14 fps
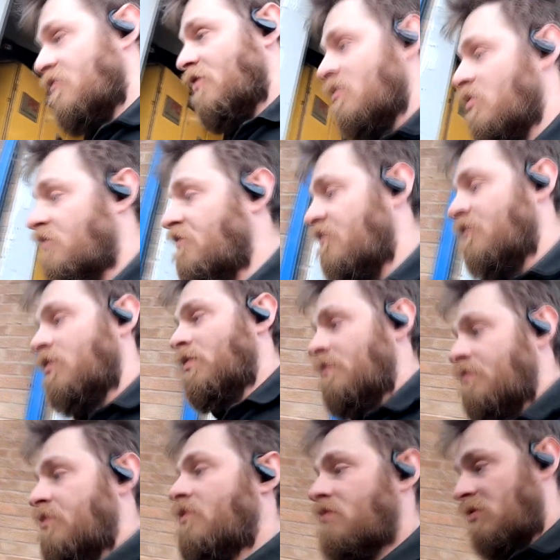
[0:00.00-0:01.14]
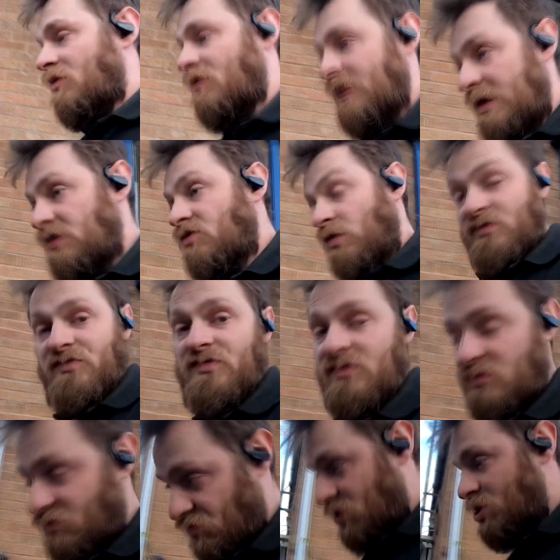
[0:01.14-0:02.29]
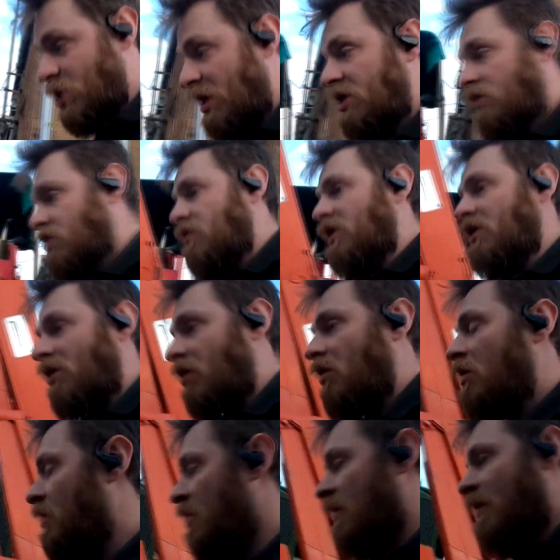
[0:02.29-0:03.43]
you very much. It does genuinely mean a lot.